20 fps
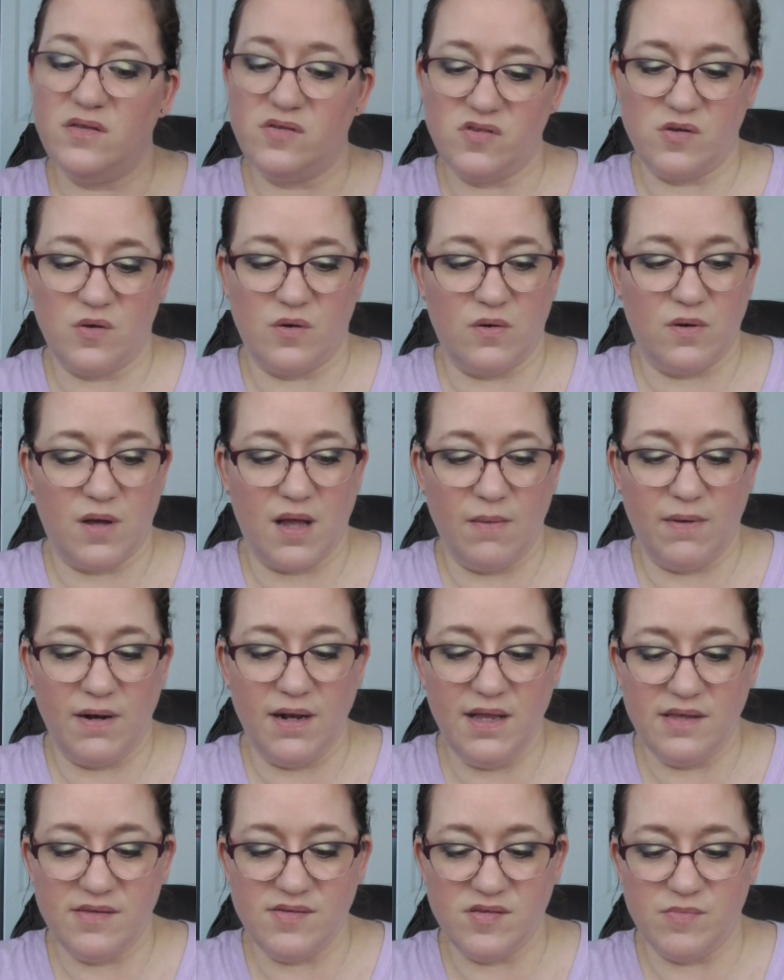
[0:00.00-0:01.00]
so I want
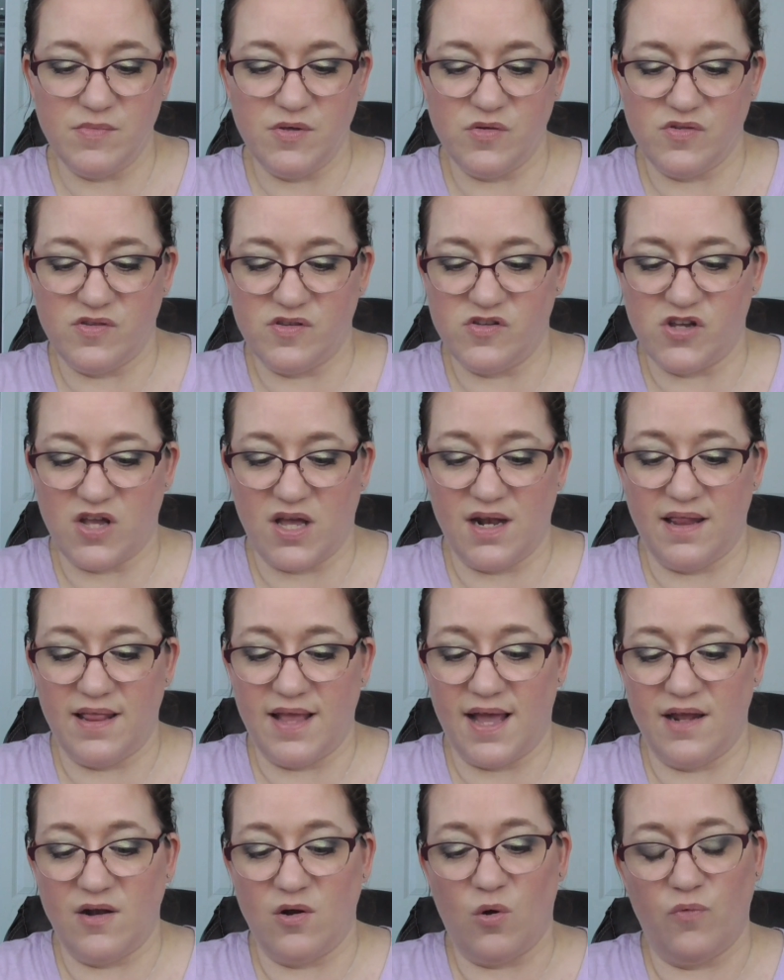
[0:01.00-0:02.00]
to get some usage out of
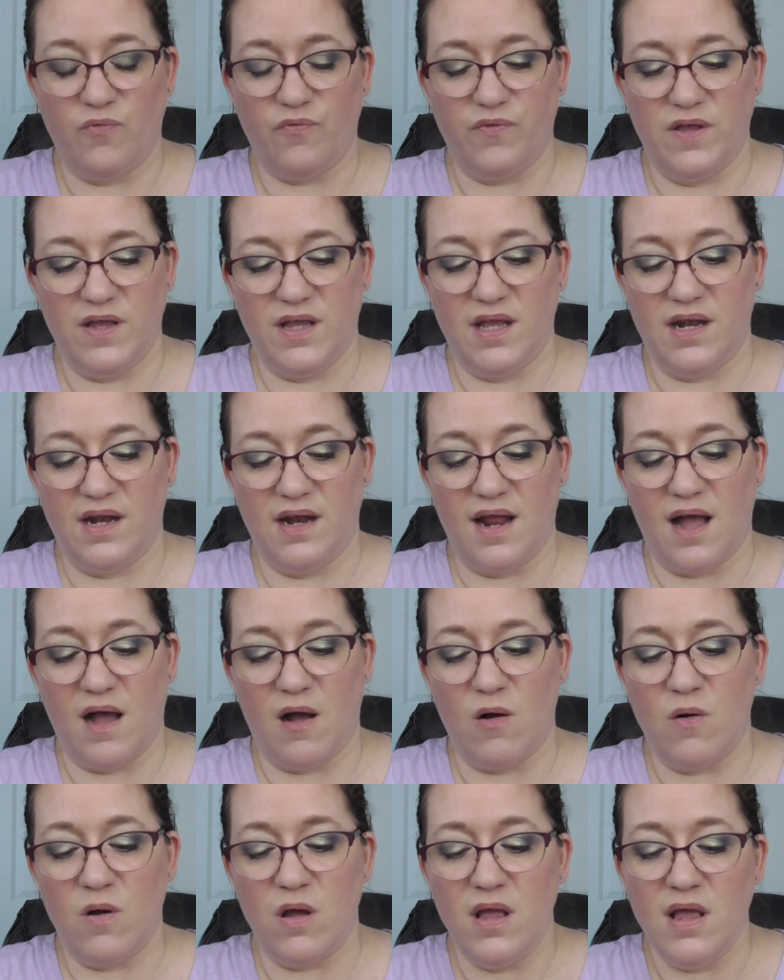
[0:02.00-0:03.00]
that and hopefully get it
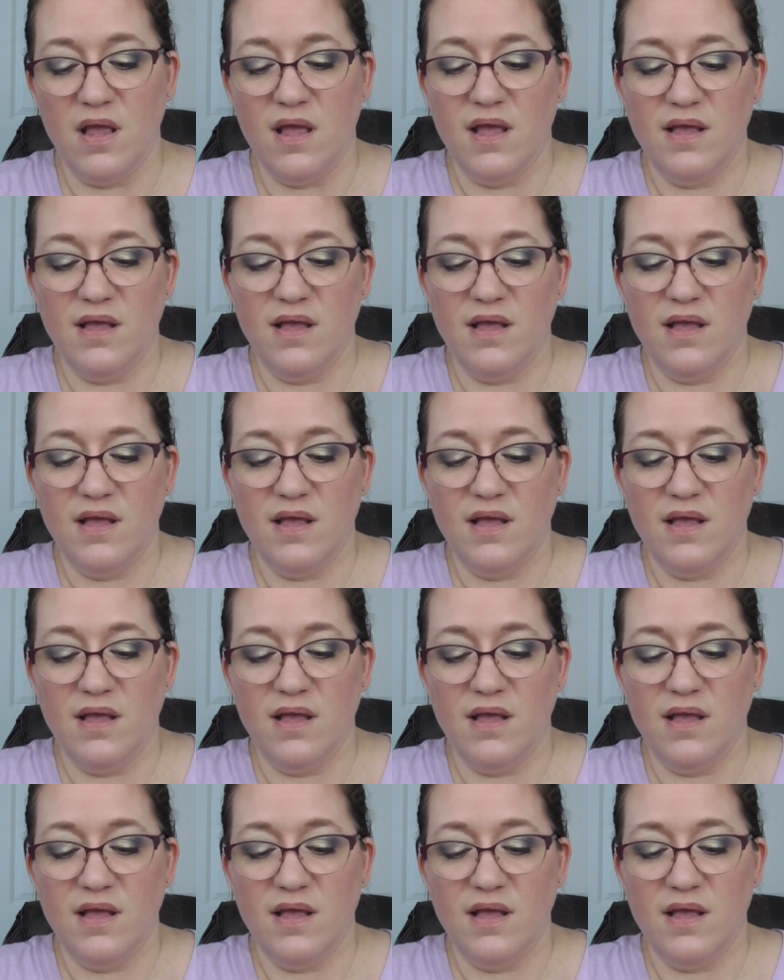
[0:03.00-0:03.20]
out.